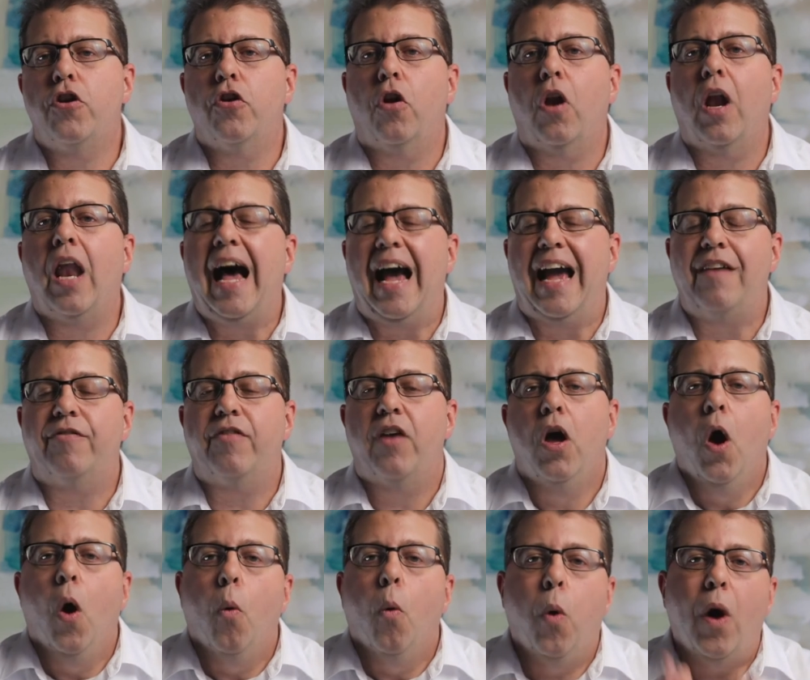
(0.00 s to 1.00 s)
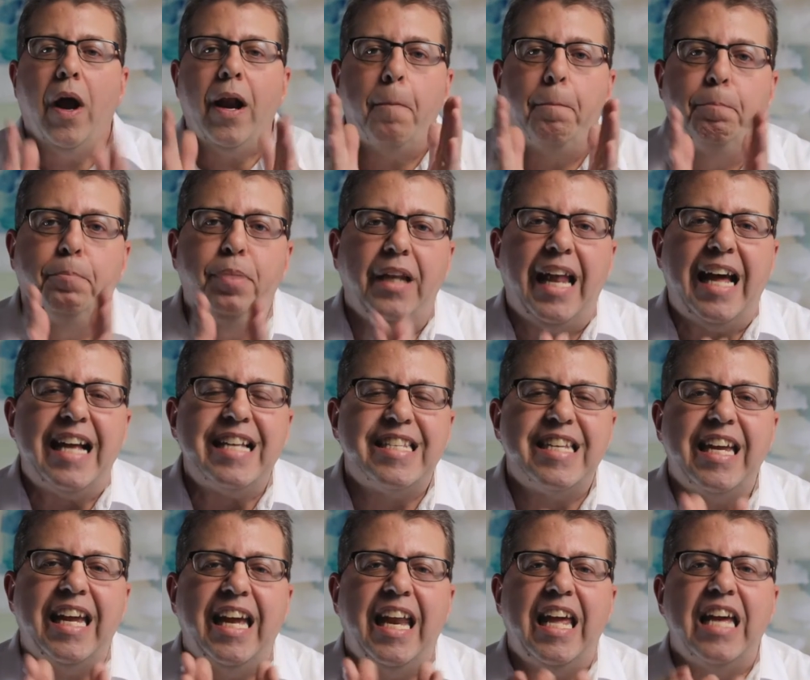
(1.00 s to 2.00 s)
life. What a
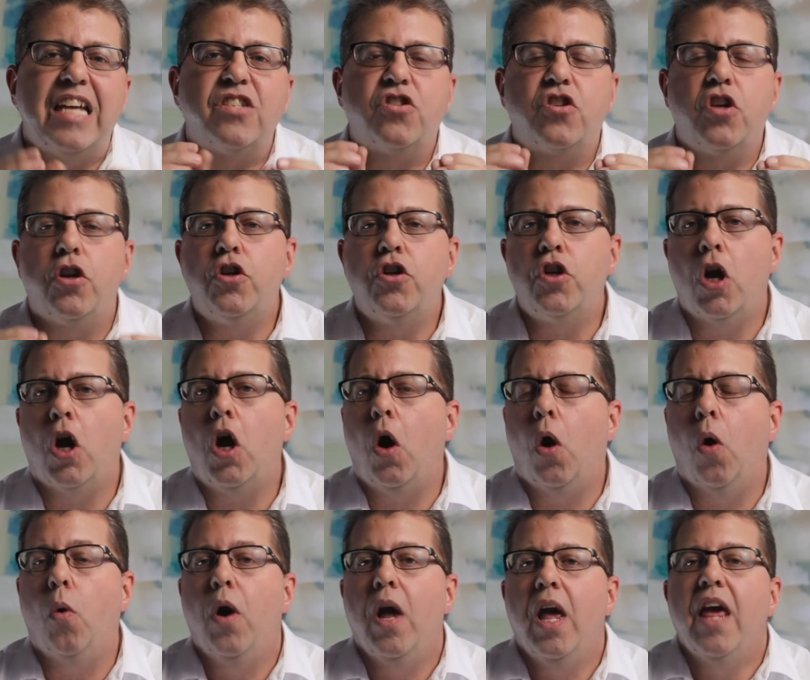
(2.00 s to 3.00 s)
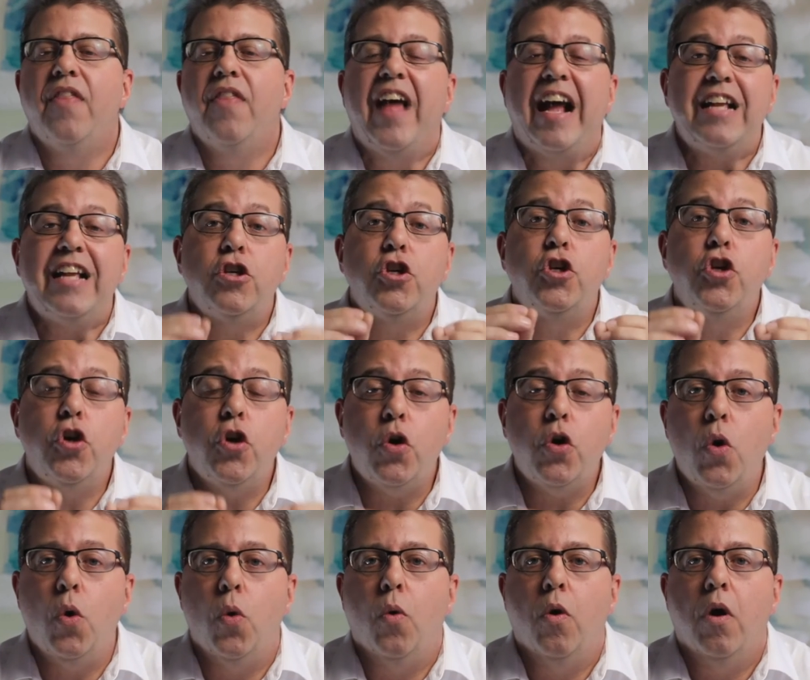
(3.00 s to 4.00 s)
blessing it is to know that
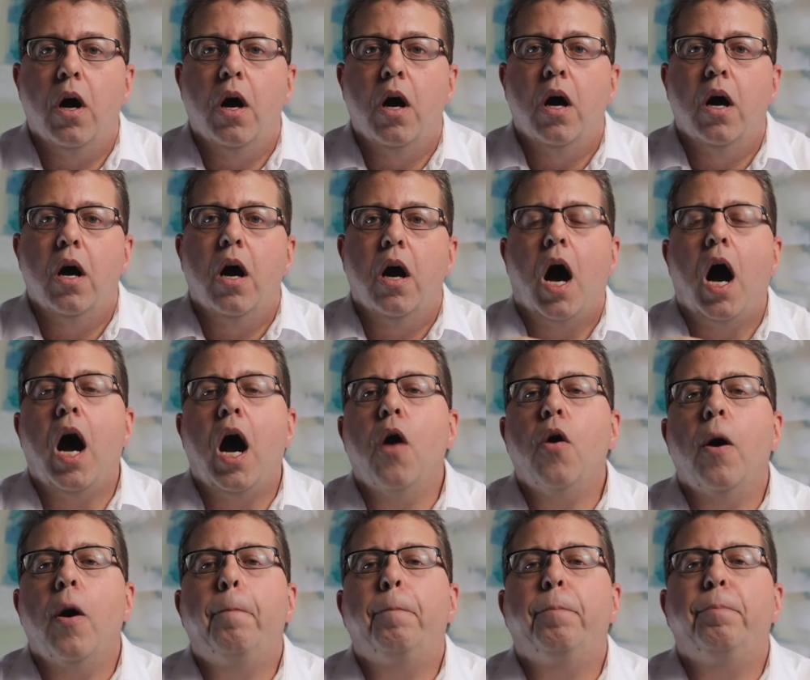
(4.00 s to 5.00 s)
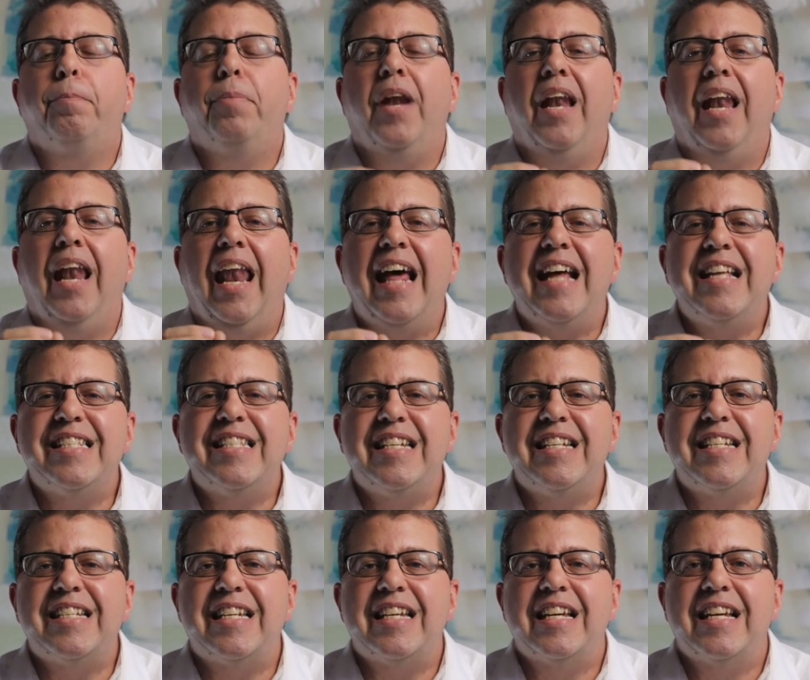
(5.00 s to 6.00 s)
you are a
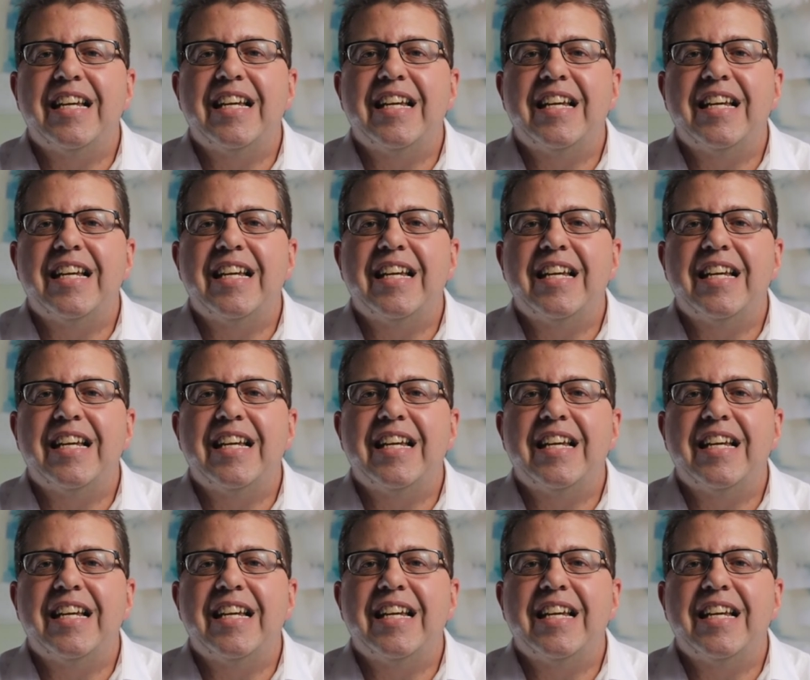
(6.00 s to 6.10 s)
pleasant